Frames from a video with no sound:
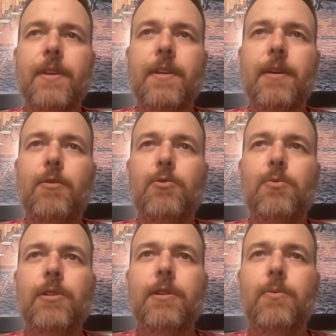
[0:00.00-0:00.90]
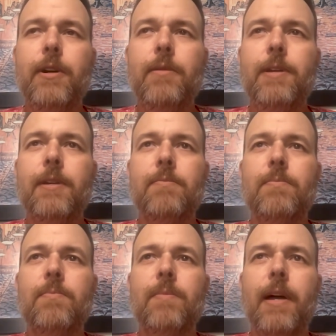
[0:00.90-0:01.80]
it was really weird because
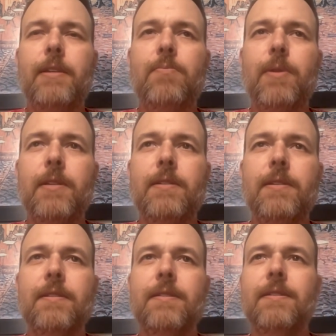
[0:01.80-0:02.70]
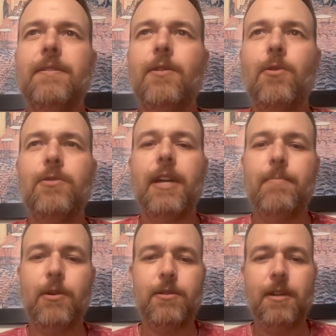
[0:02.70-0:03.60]
I spent the whole
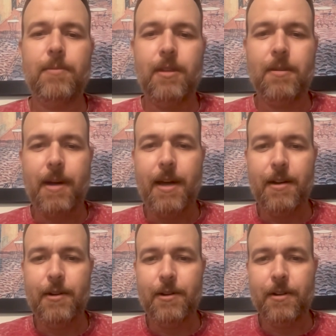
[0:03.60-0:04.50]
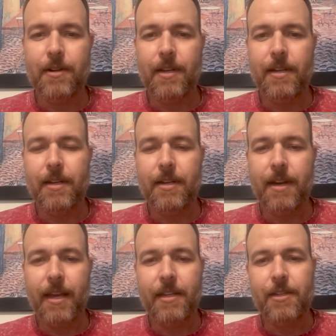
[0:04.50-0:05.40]
time hooked up to the monitor, and
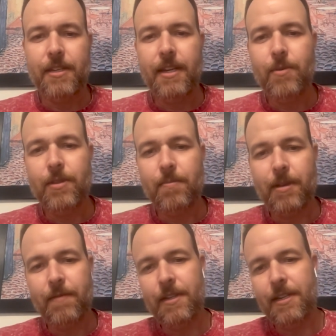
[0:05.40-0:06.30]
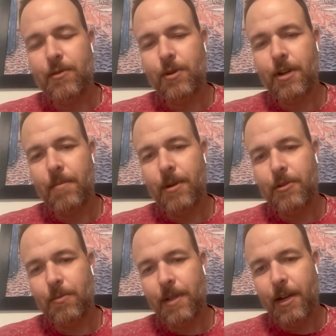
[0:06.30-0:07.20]
I could see when the PVCs would come because
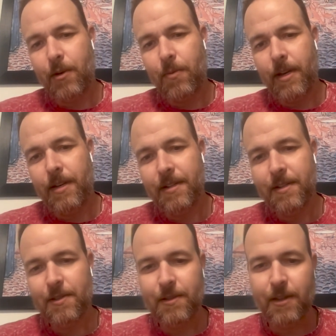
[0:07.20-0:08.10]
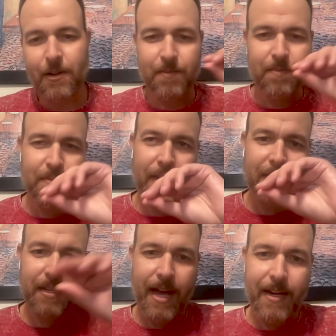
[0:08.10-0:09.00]
it would be like a red little
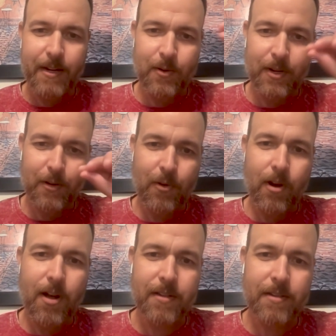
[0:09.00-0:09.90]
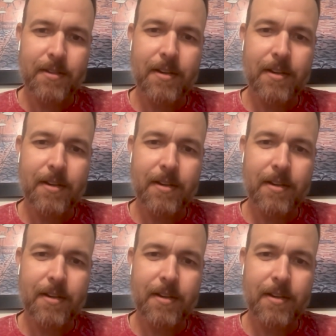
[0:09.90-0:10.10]
like dot going across.